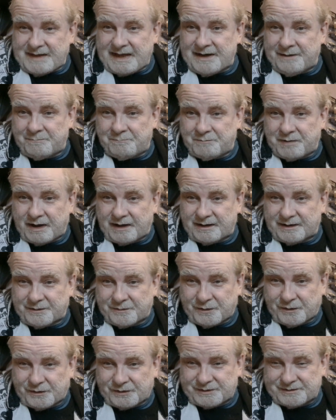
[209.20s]

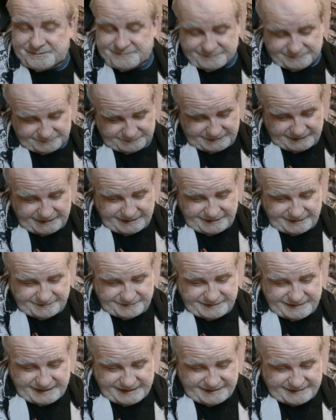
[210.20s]
Bollywood. Wow,
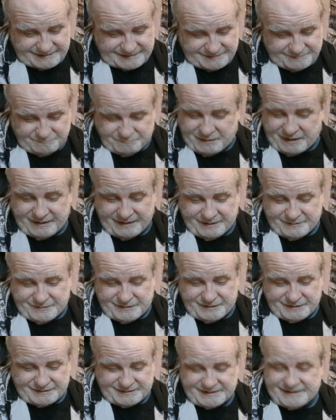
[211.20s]
yes,
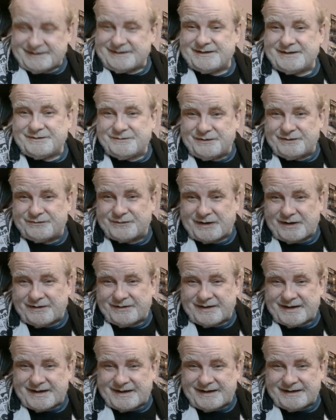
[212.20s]
Bollywood. We've got
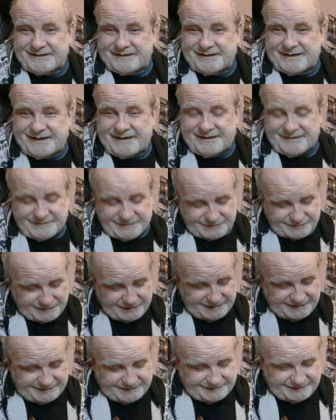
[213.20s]
that in there as
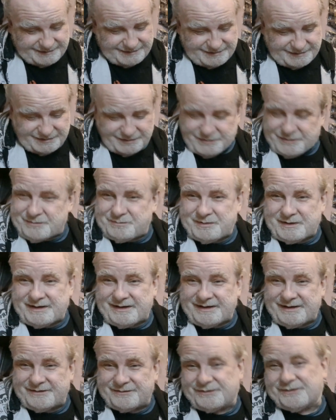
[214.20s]
well. Who would
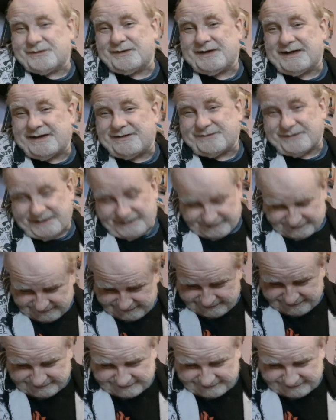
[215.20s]
believe we'd have that?